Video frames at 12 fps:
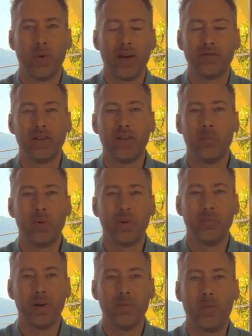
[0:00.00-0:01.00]
We have to double
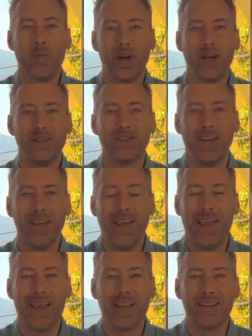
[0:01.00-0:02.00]
the minimum wage.
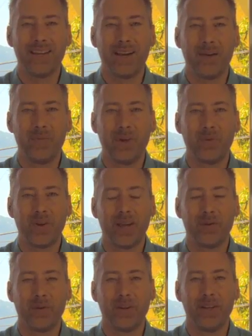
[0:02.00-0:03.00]
And people
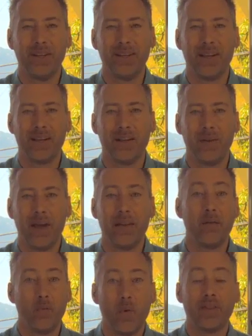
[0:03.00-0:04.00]
get really, and
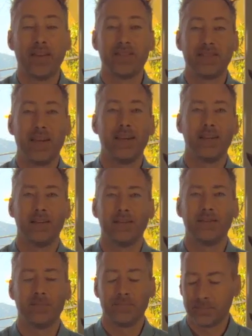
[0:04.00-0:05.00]
then what they say
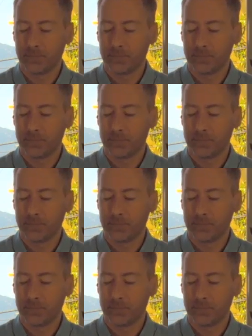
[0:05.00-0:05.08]
is,